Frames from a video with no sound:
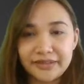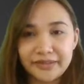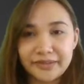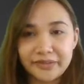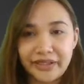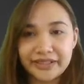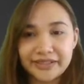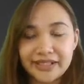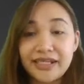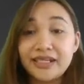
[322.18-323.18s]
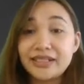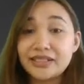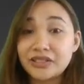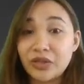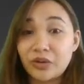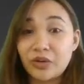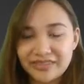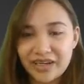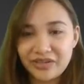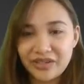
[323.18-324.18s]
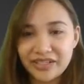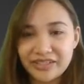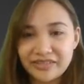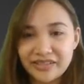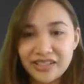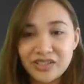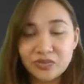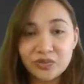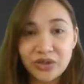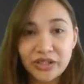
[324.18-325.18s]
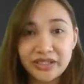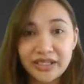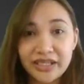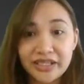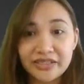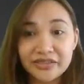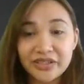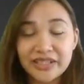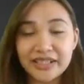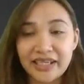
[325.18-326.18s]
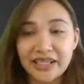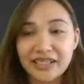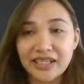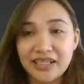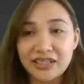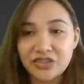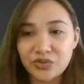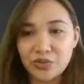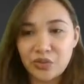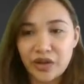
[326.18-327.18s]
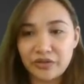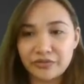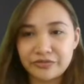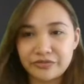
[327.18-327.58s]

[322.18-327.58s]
all right so our answer is 112